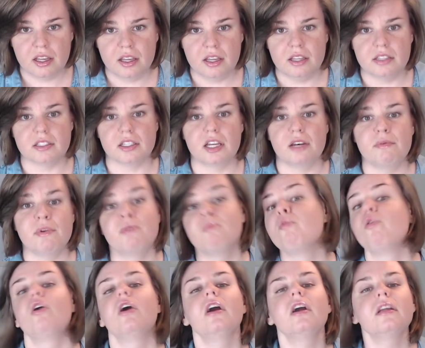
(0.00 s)
It's going to mean
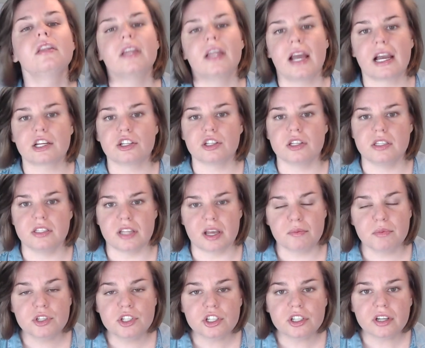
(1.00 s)
more that actually
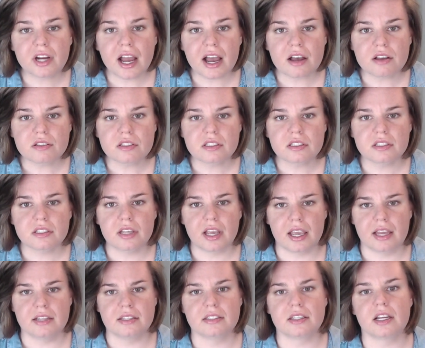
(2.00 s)
step into your house,
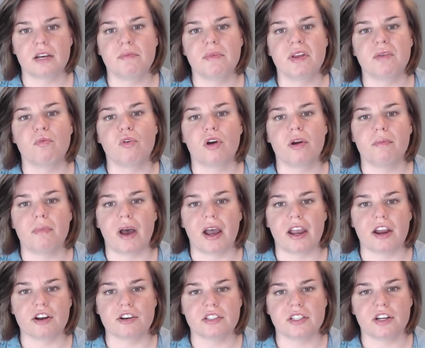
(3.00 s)
and it's going to mean more
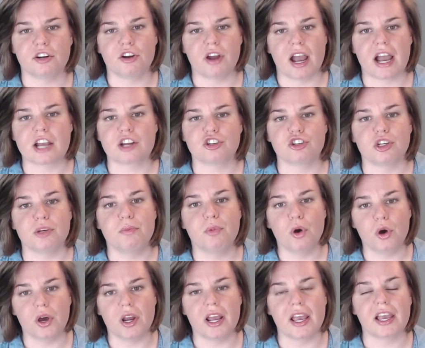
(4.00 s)
buyers that are actually
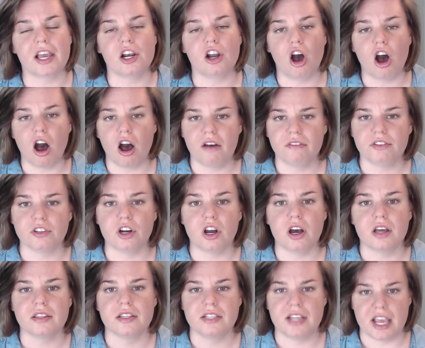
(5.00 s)
putting an offer
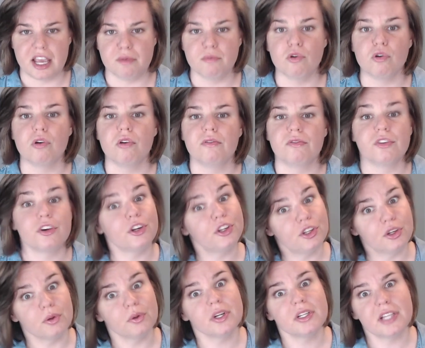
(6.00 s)
on the table for
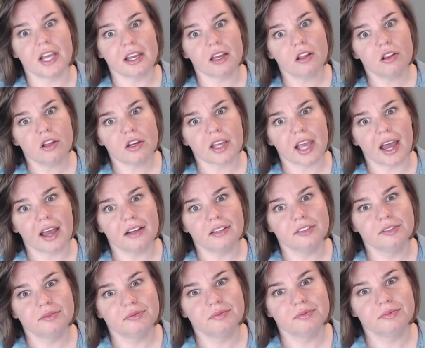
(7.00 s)
you to take a look at.
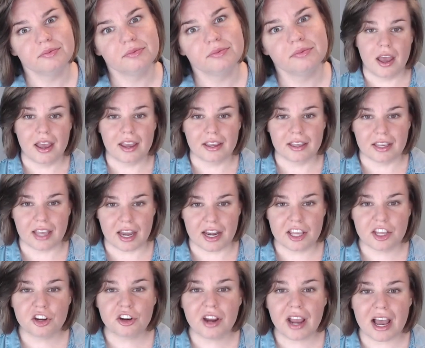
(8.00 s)

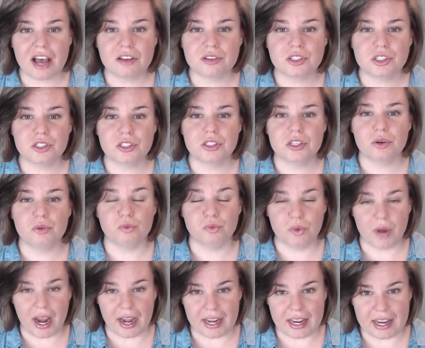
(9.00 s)
Getting your house
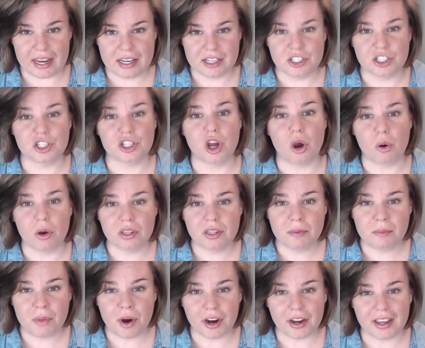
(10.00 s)
ready to go on the
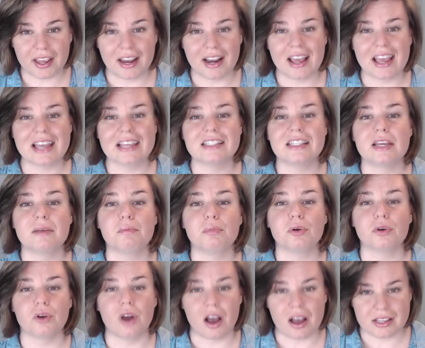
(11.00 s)
market is a
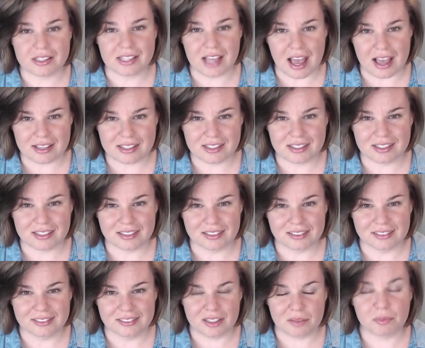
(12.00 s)
process,
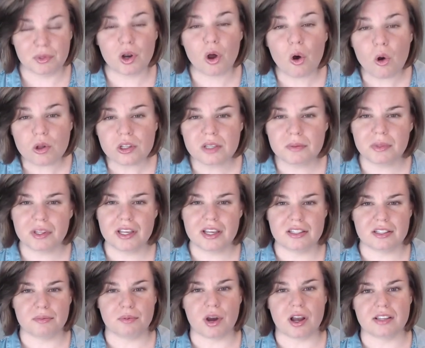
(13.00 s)
but ultimately,
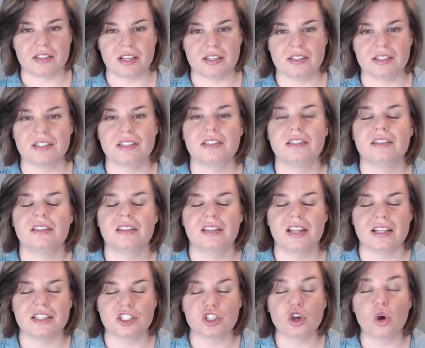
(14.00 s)
it's a process
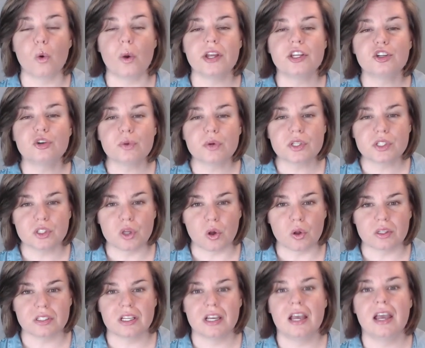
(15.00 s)
that's going to
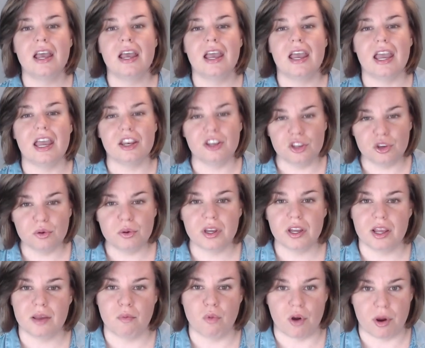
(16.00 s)
result in you
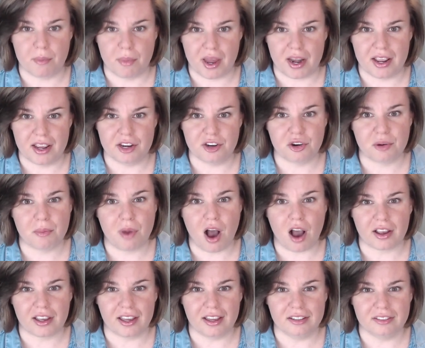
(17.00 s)
getting more money in your
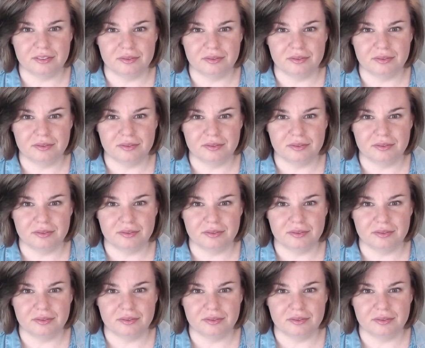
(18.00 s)
pocket.